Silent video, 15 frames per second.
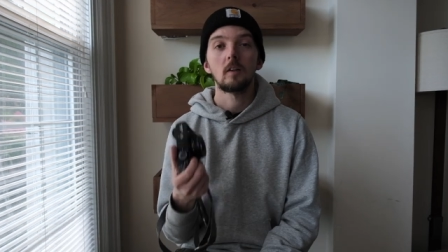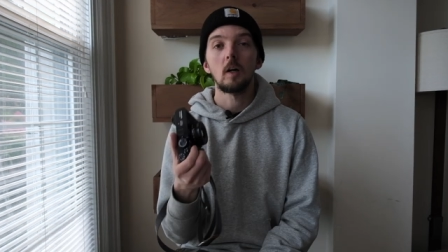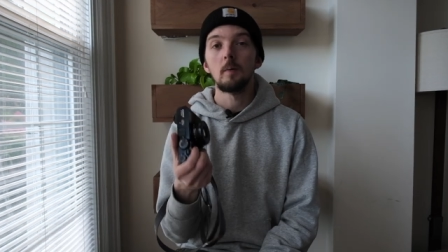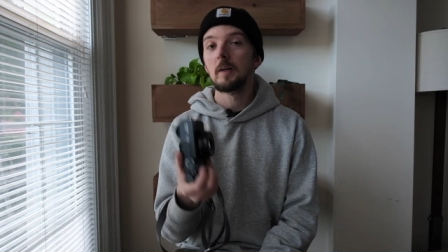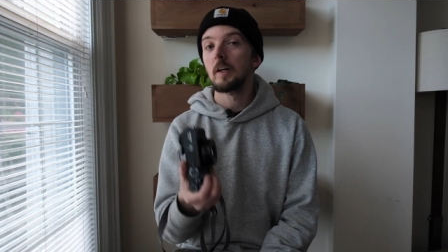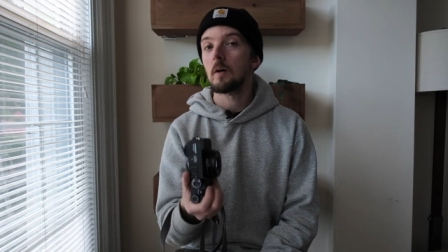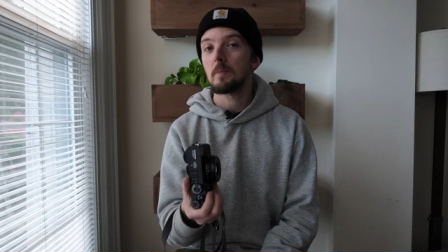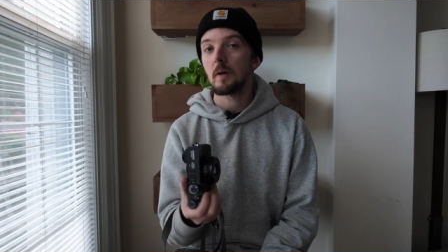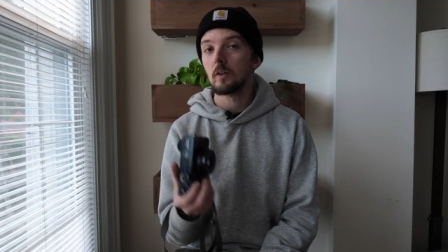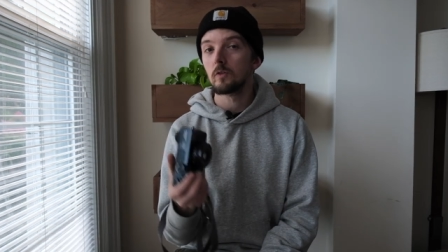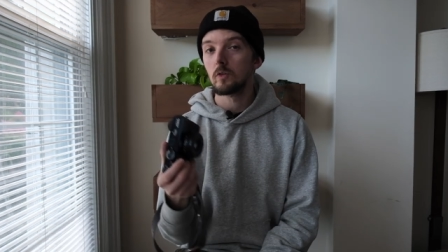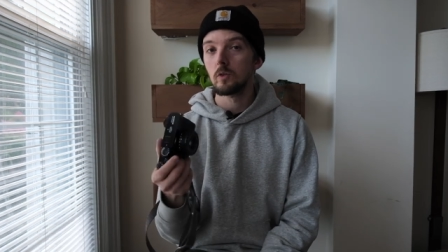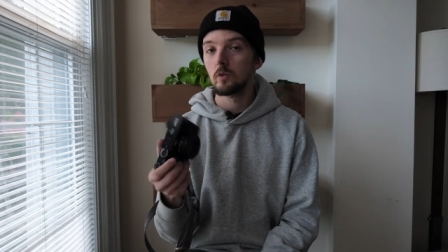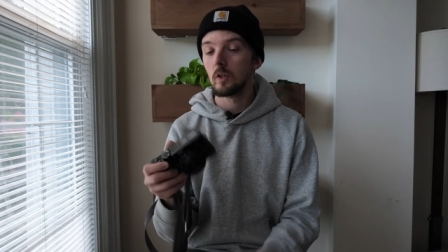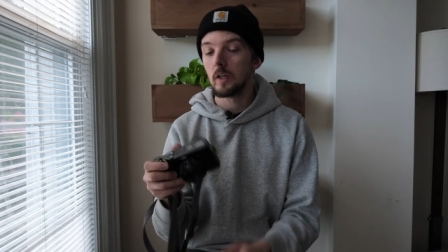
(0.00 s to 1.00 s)
Coming up, I'll
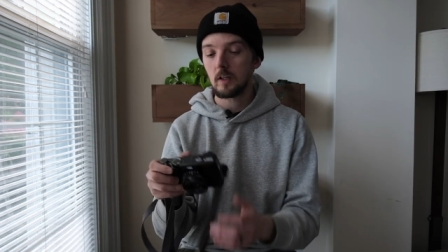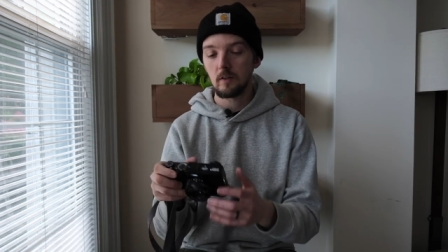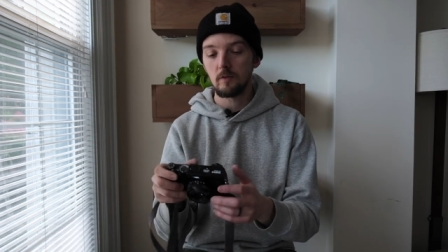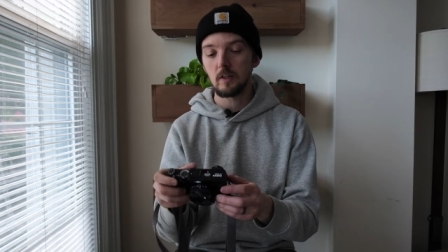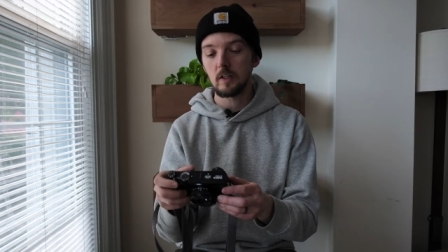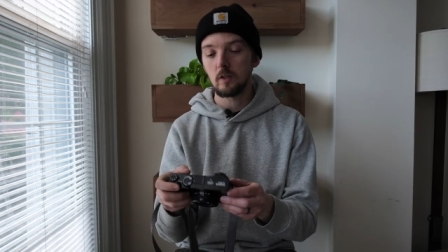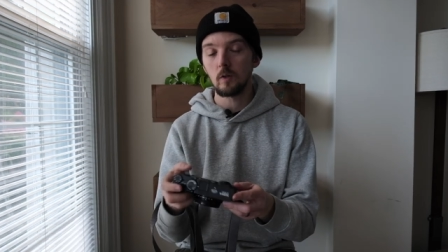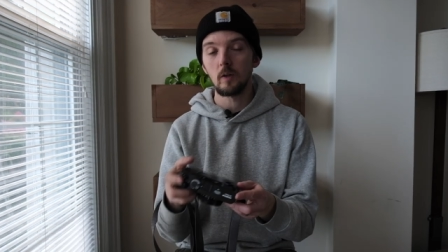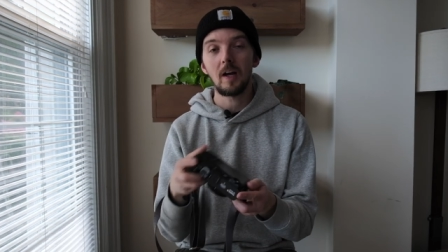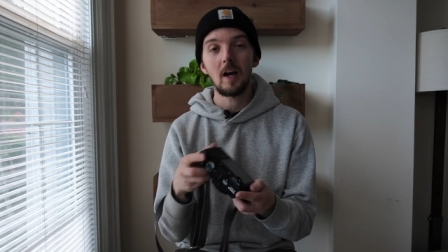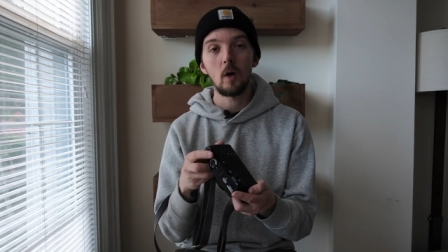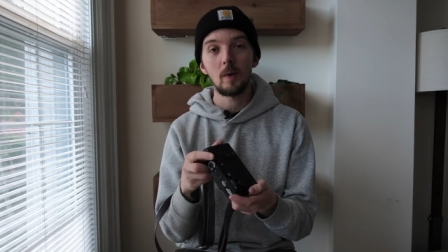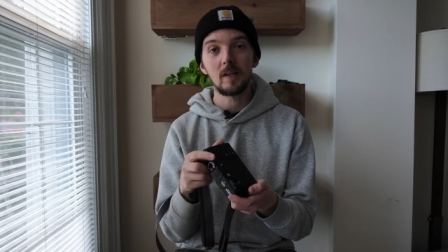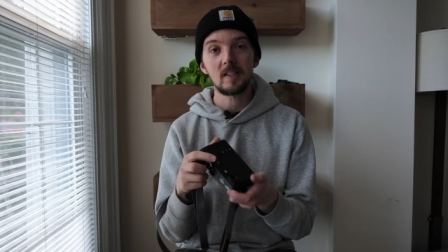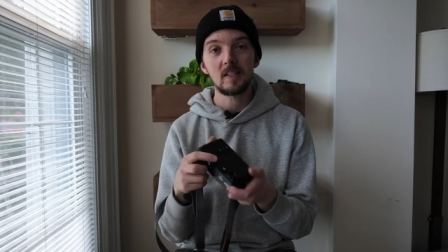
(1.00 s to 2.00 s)
do like a video on
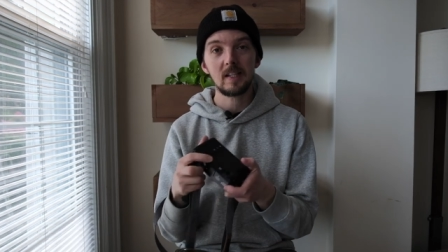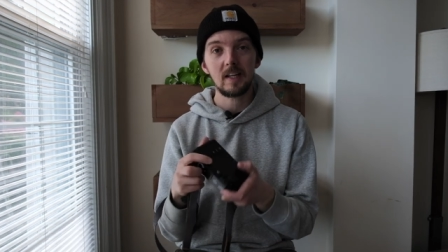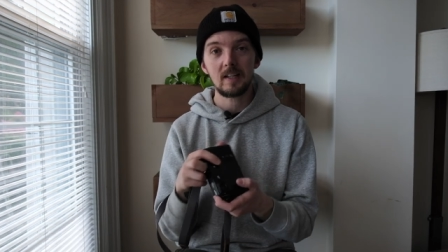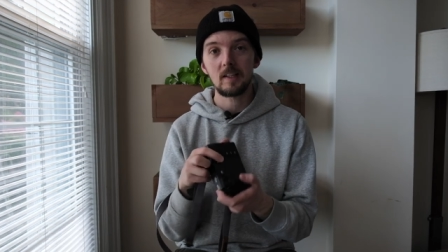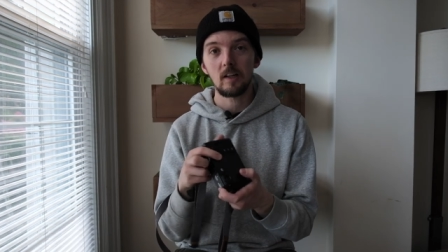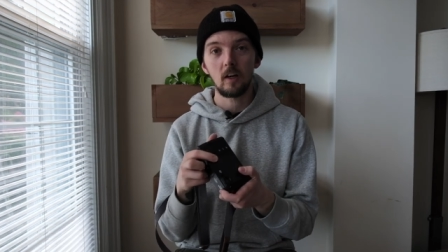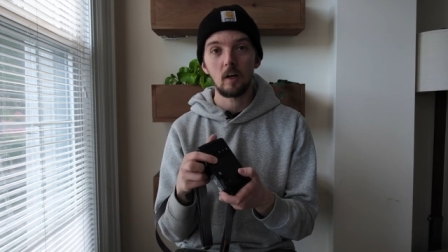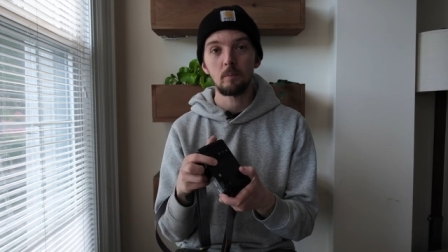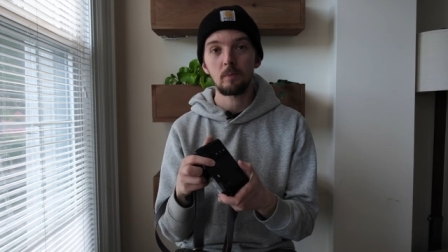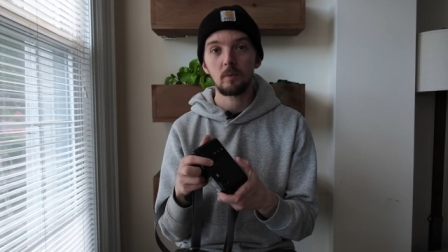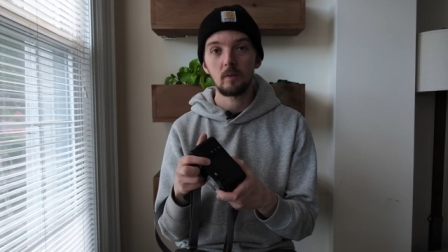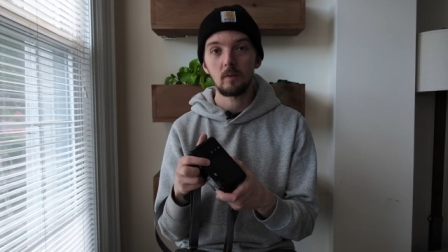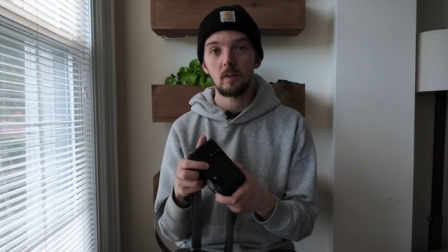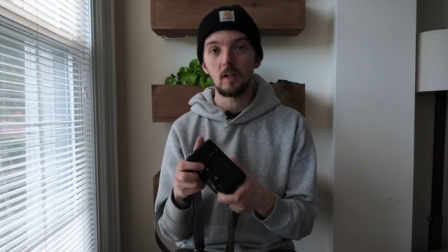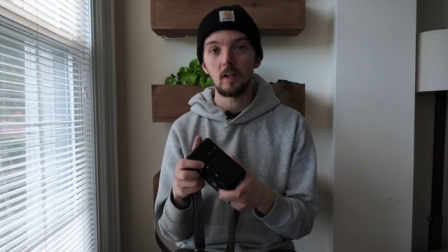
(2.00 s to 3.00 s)
how I set it up
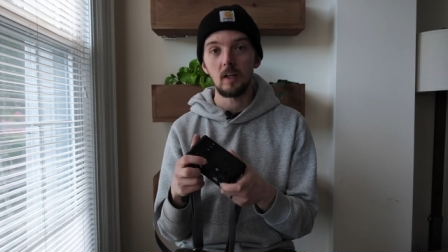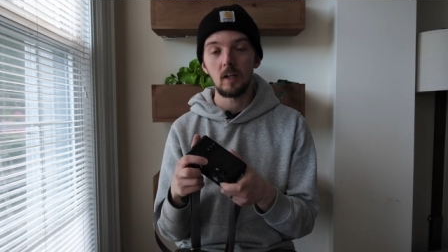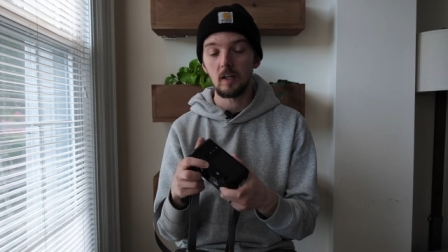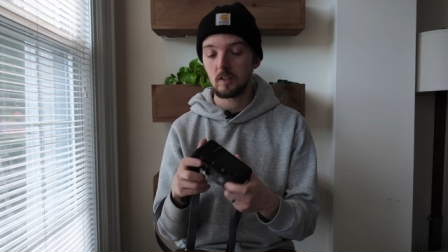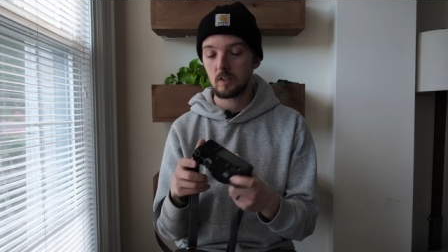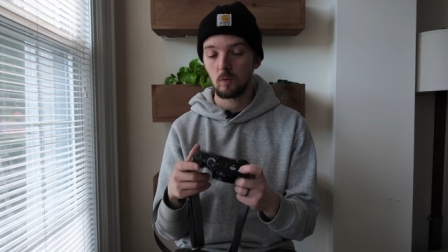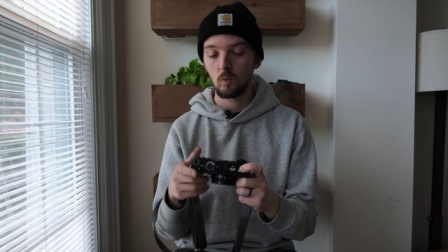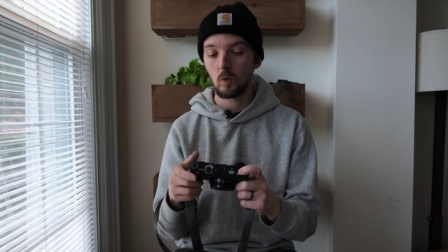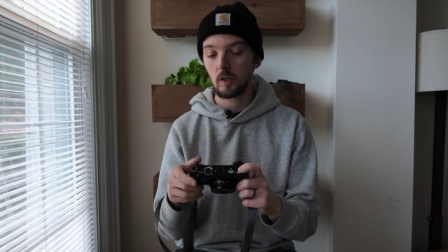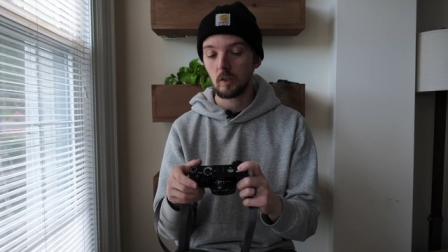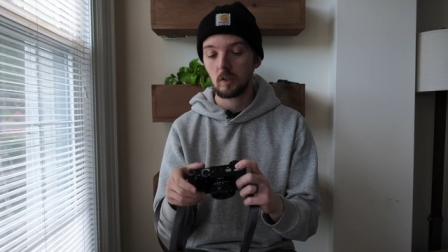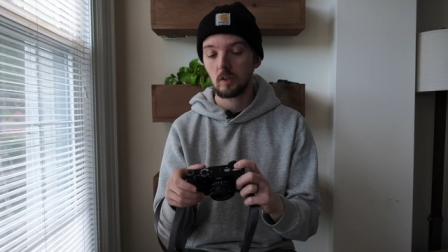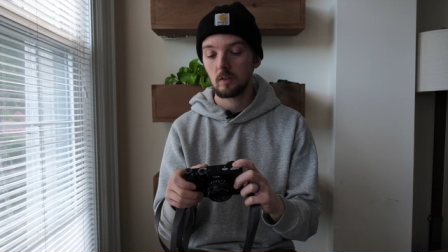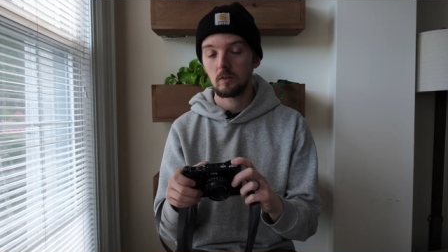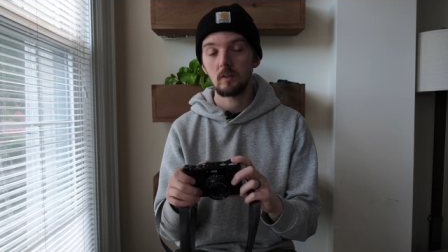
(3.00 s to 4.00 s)
uh, to
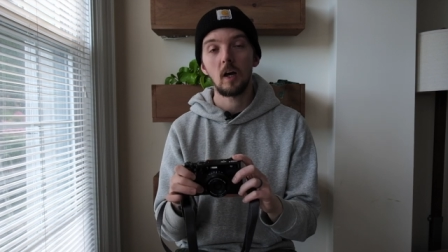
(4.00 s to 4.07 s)
work,